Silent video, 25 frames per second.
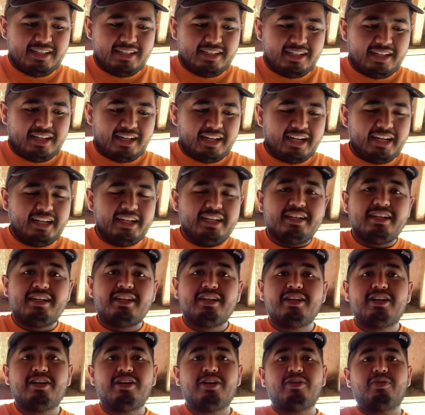Alright,
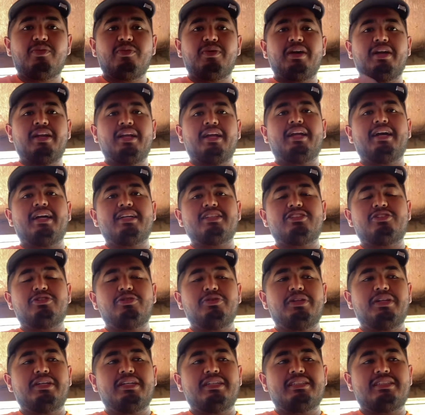we're gonna get to
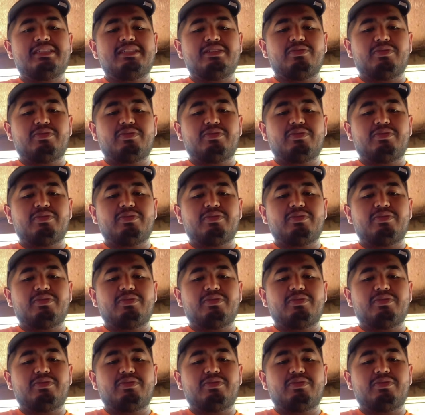this.